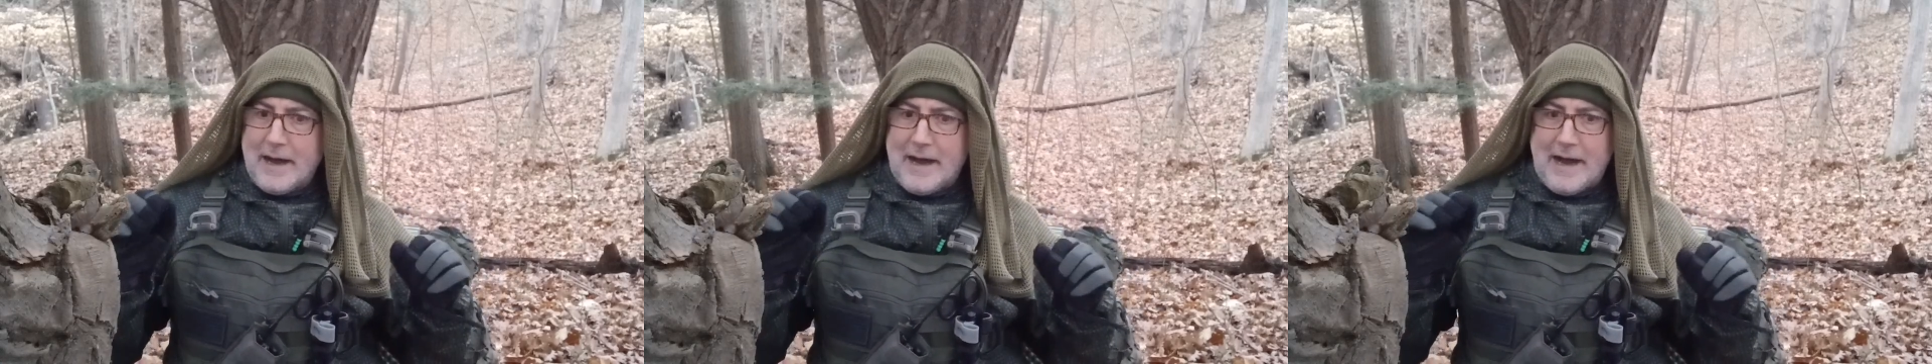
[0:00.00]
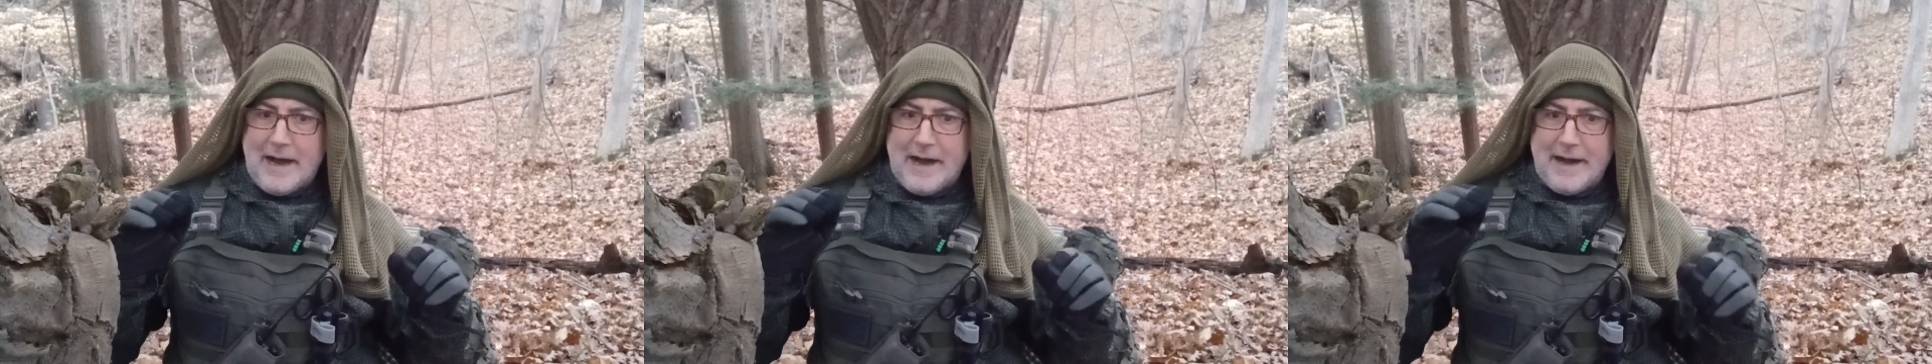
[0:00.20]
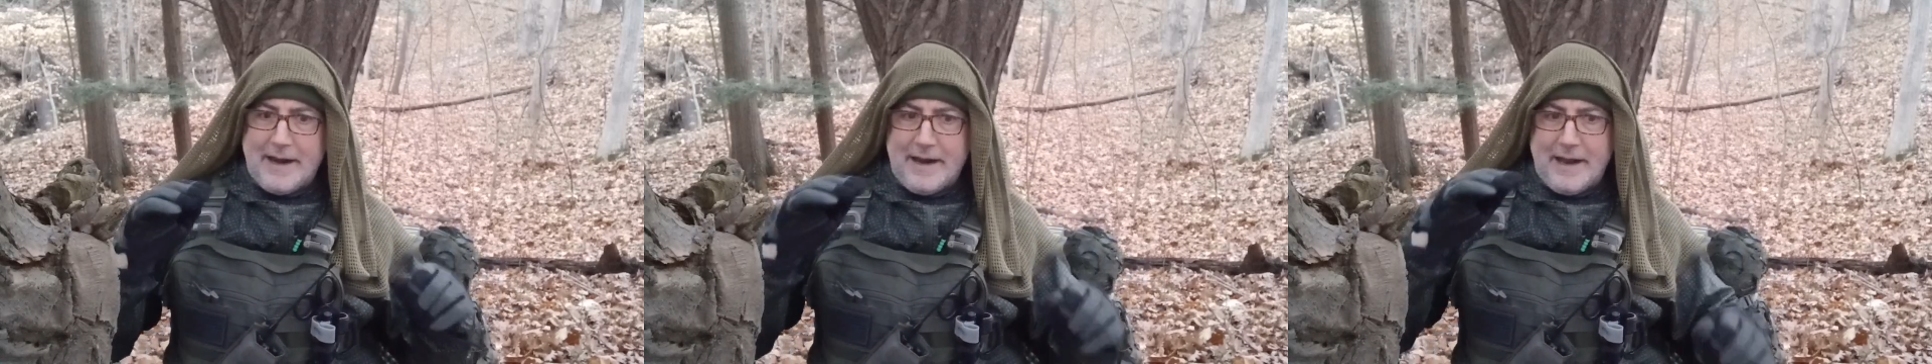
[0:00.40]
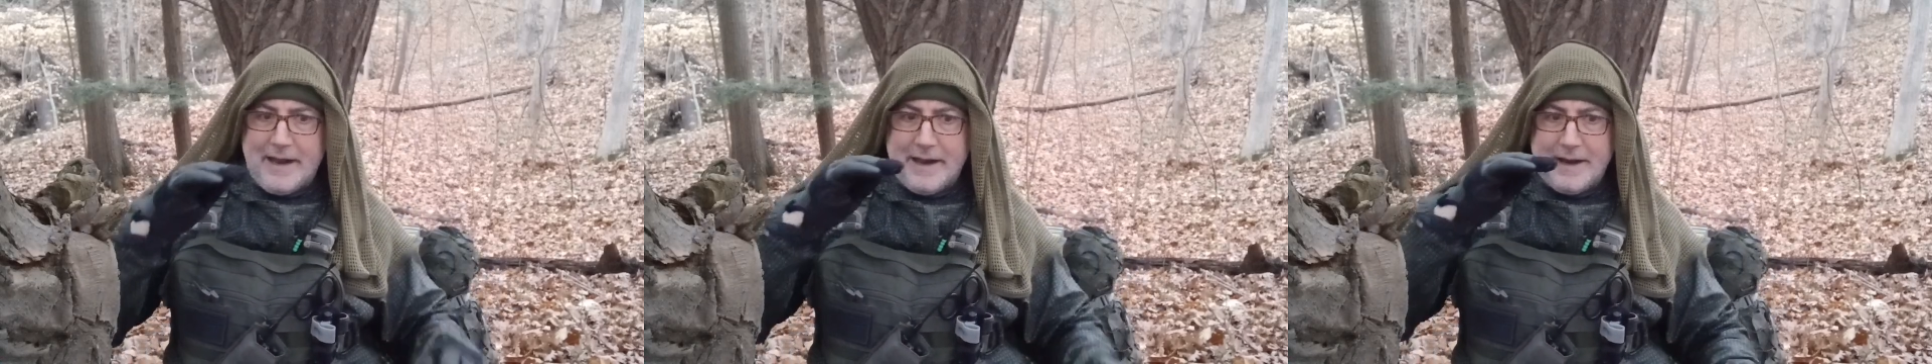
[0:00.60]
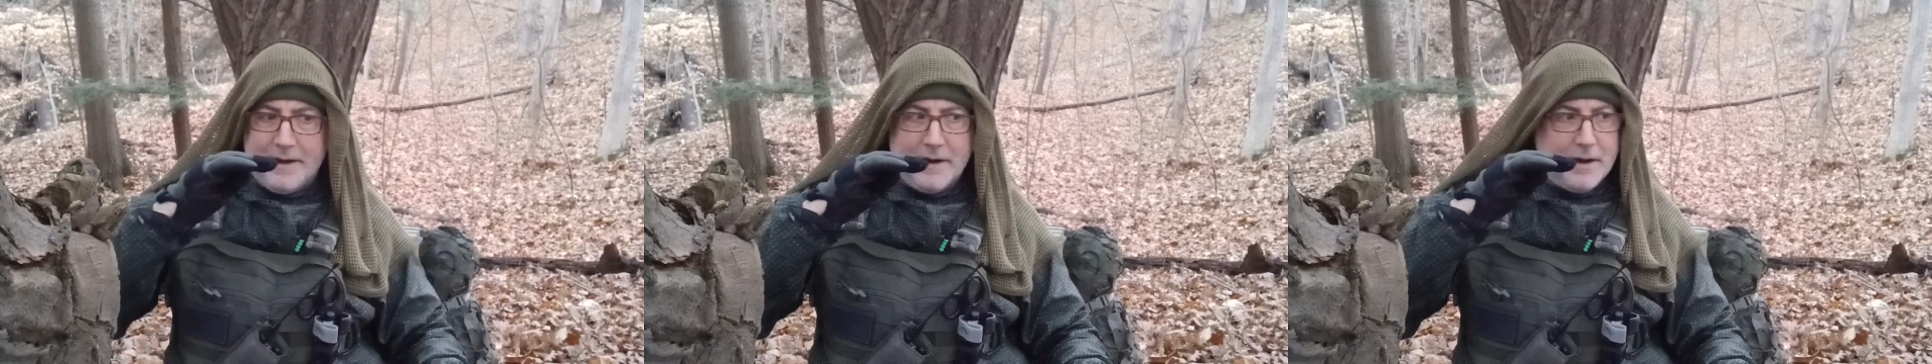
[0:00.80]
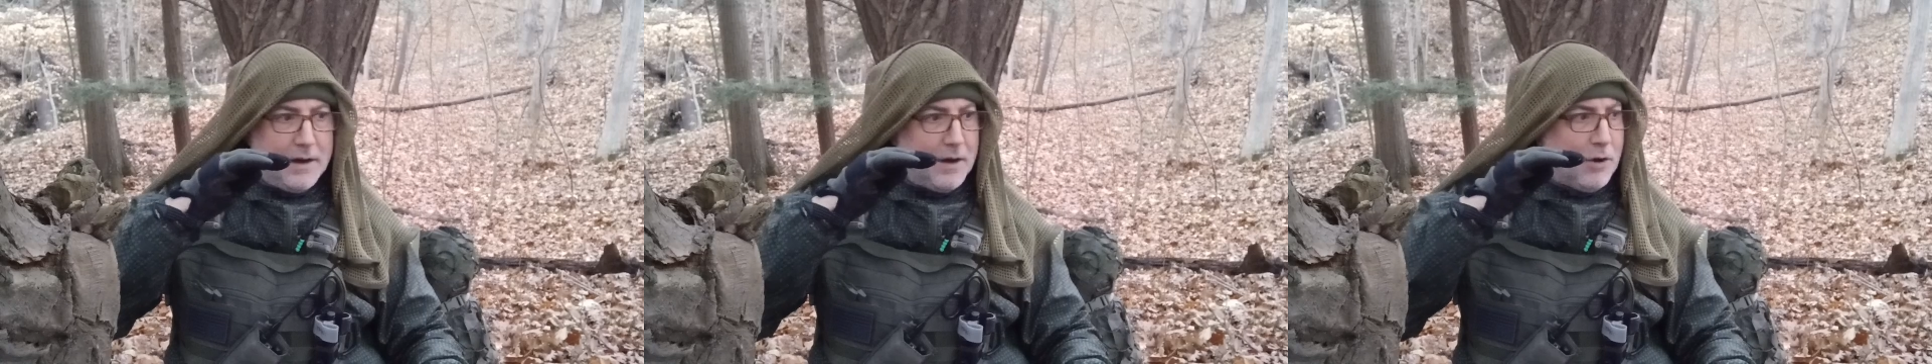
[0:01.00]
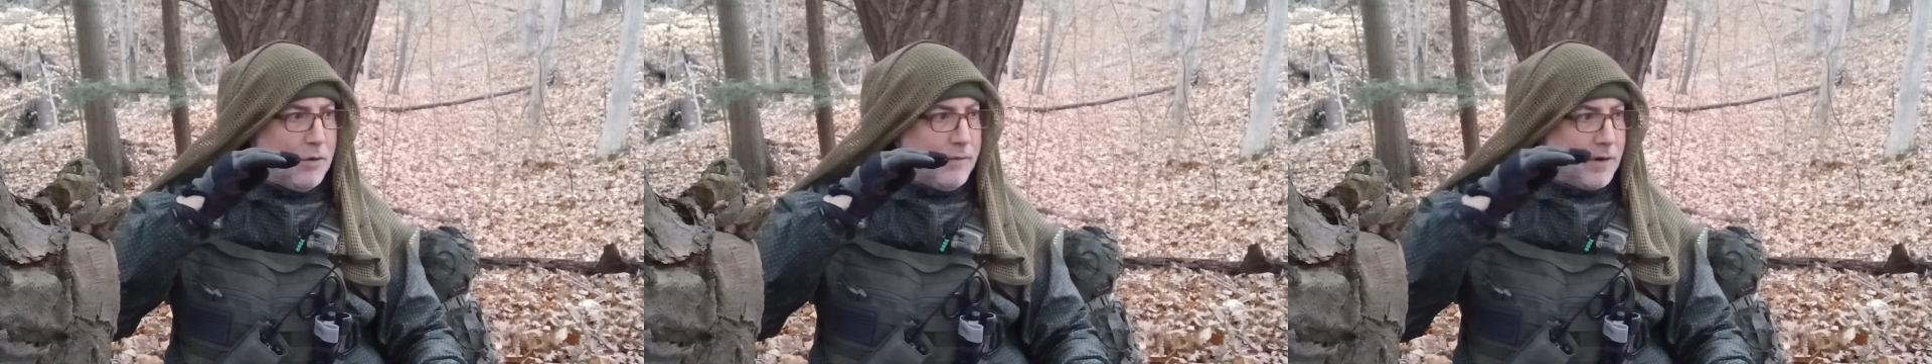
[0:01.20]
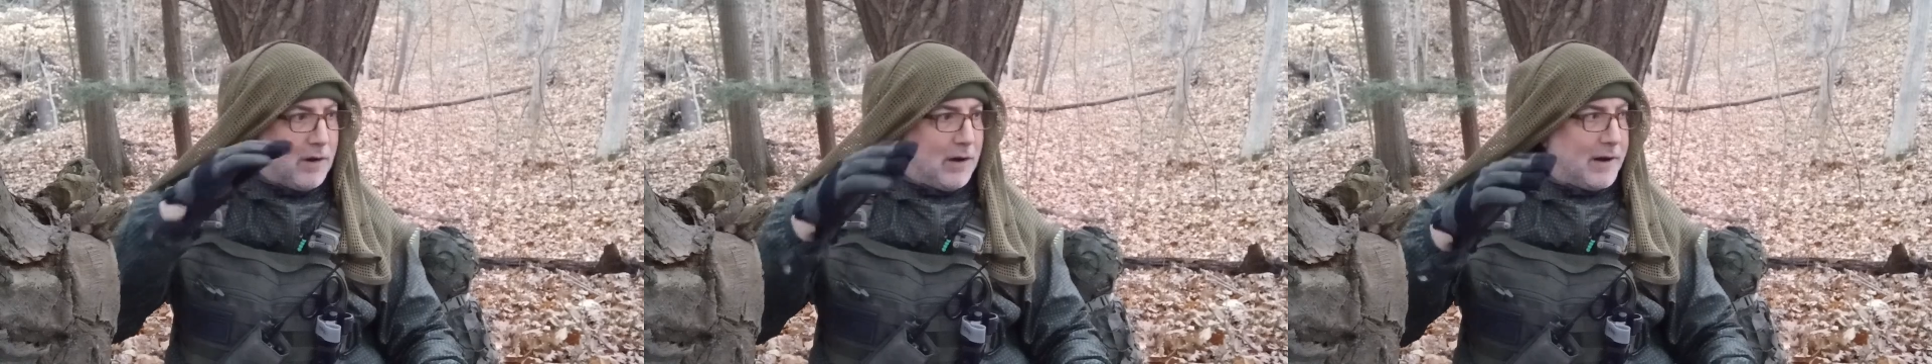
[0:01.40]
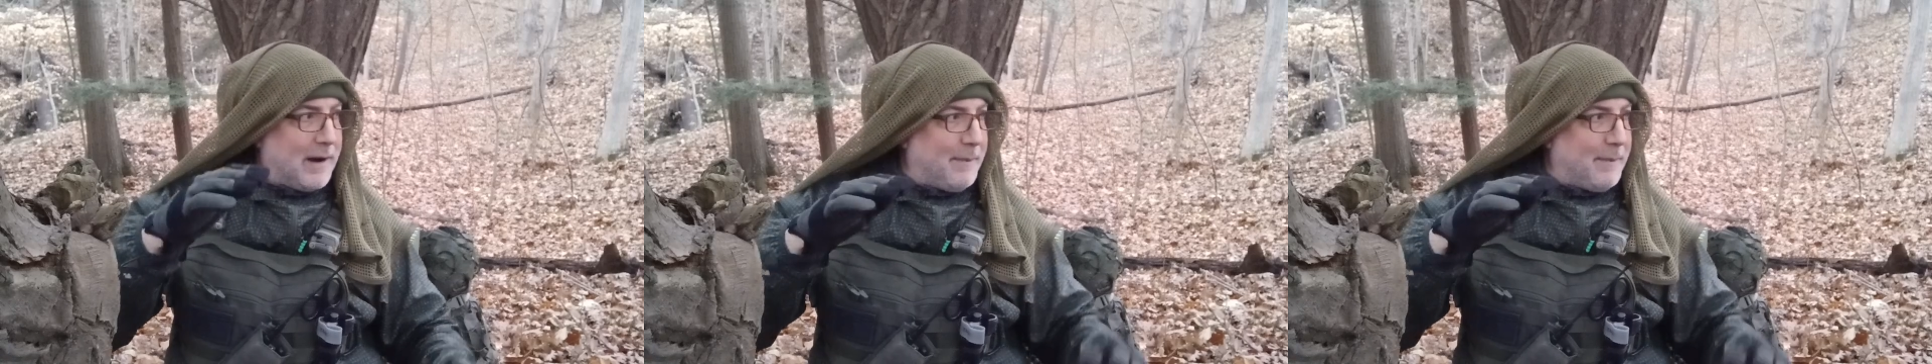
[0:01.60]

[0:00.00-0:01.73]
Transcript: on an overlook.